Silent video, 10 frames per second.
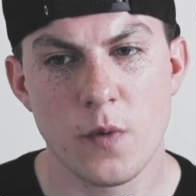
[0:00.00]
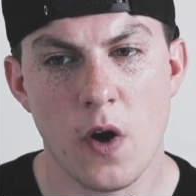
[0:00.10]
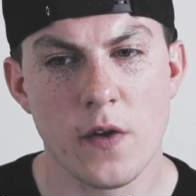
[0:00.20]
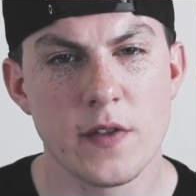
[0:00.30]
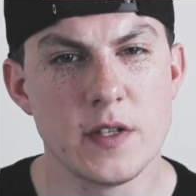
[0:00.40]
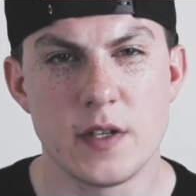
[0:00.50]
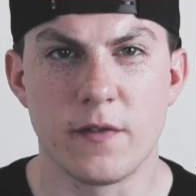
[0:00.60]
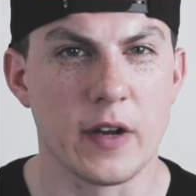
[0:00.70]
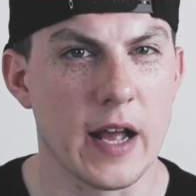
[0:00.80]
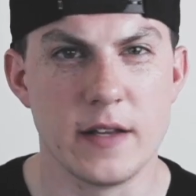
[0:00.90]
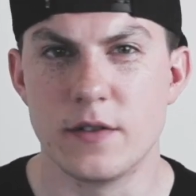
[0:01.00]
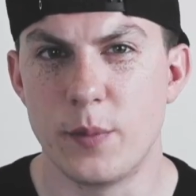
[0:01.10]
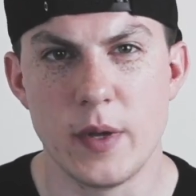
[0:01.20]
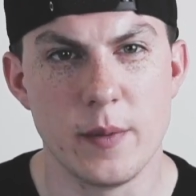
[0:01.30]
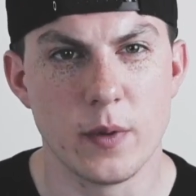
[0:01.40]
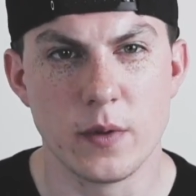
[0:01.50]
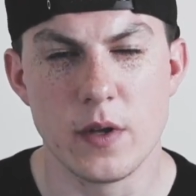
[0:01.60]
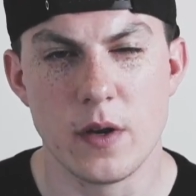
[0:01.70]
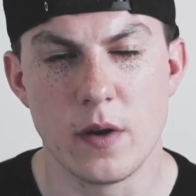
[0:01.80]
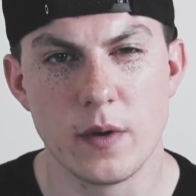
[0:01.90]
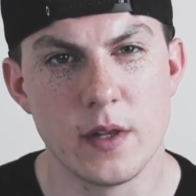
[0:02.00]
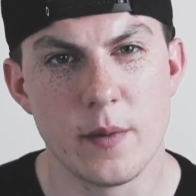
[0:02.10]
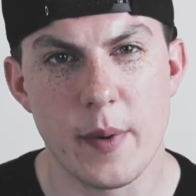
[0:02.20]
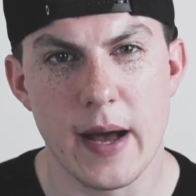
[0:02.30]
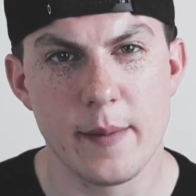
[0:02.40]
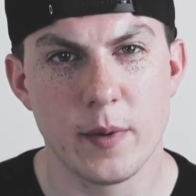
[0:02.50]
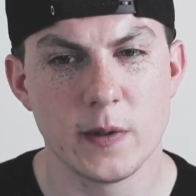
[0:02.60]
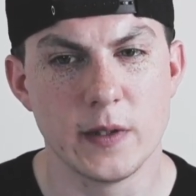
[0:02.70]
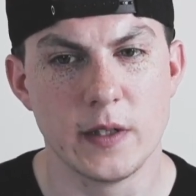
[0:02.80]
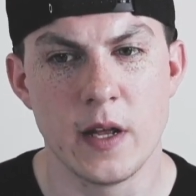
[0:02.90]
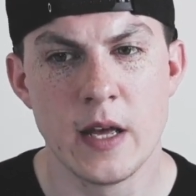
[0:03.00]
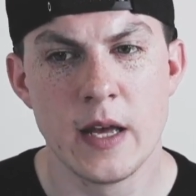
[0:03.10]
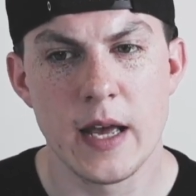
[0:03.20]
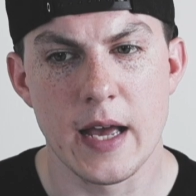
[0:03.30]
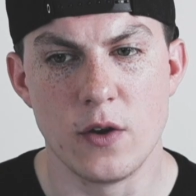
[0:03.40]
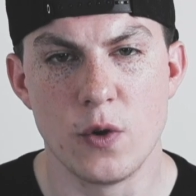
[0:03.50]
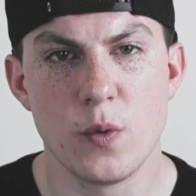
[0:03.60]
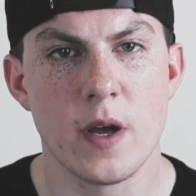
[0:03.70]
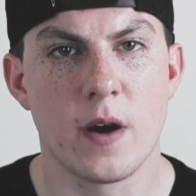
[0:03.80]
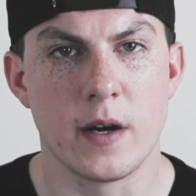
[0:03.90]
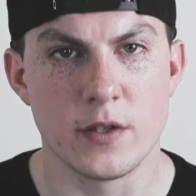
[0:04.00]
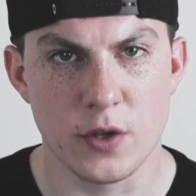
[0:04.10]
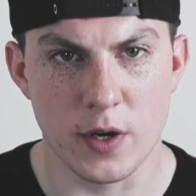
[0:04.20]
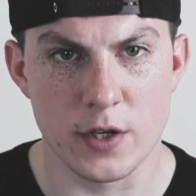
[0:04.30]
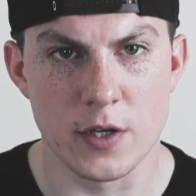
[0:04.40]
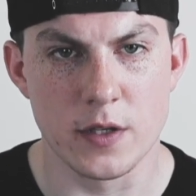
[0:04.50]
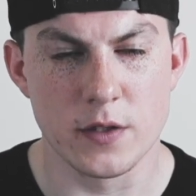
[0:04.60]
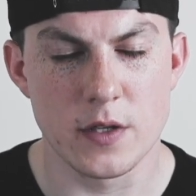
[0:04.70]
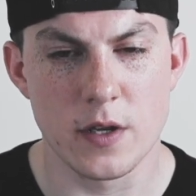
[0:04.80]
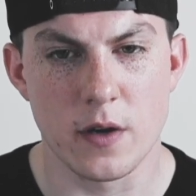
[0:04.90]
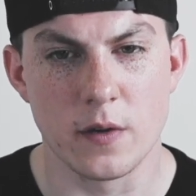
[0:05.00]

all these different kinds of people, in the Bible and who we are as Christians.